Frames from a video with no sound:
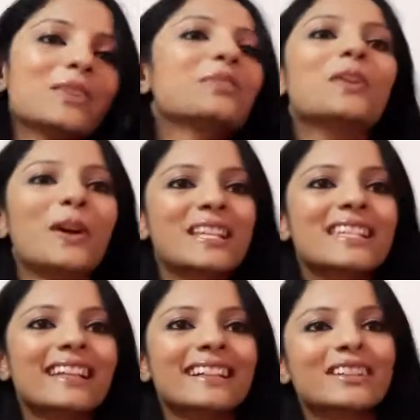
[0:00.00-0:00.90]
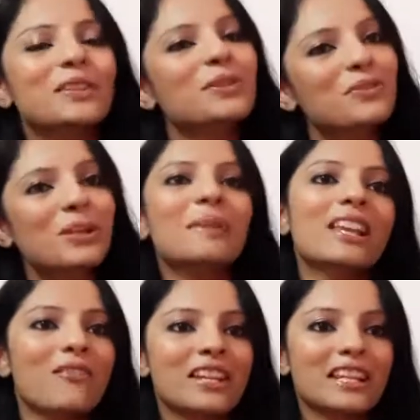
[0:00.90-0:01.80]
of course you will be
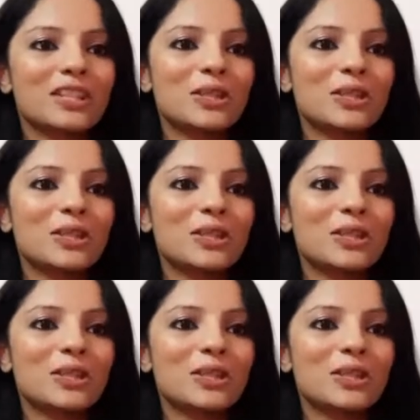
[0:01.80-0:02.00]
loving it